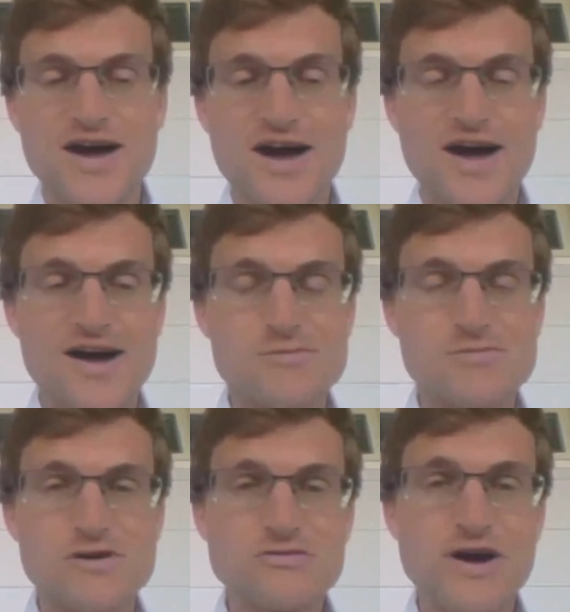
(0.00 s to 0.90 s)

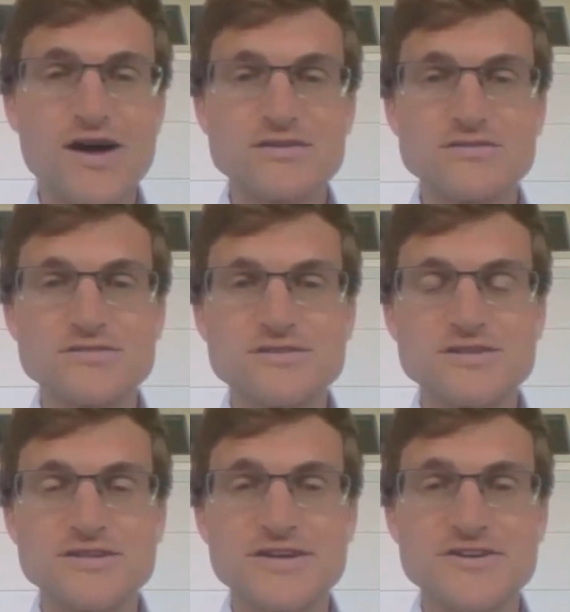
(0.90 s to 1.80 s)
around
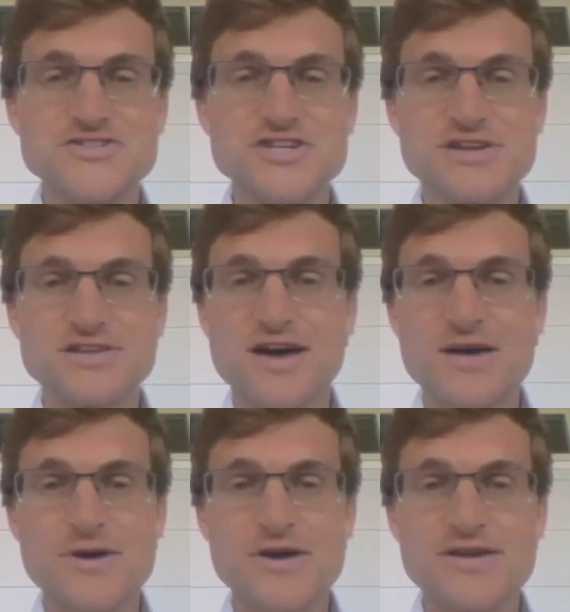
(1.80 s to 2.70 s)
clean energy and
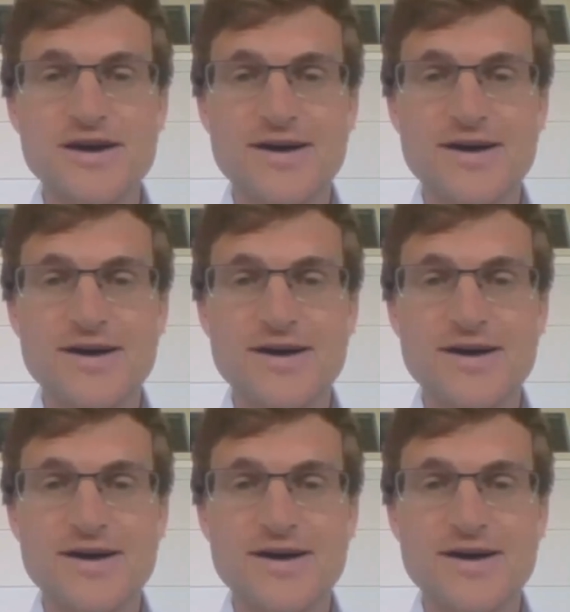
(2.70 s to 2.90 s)
climate.